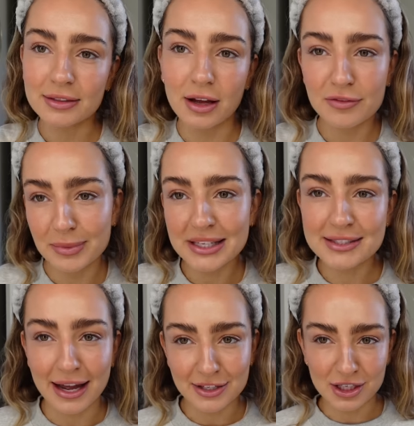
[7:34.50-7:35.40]
love me
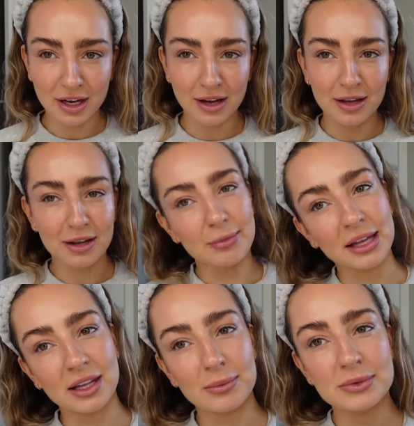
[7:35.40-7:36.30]
snatching
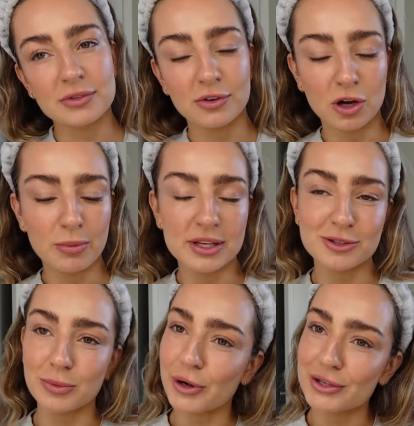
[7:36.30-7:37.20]
my lips for all my
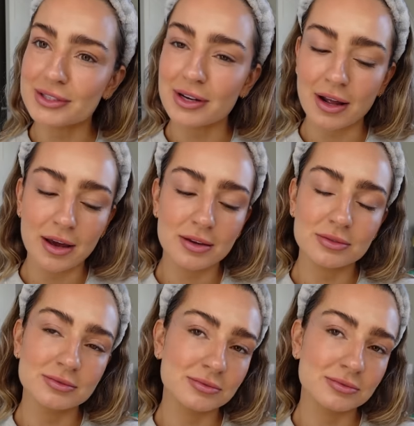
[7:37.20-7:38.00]
Zoom calls today.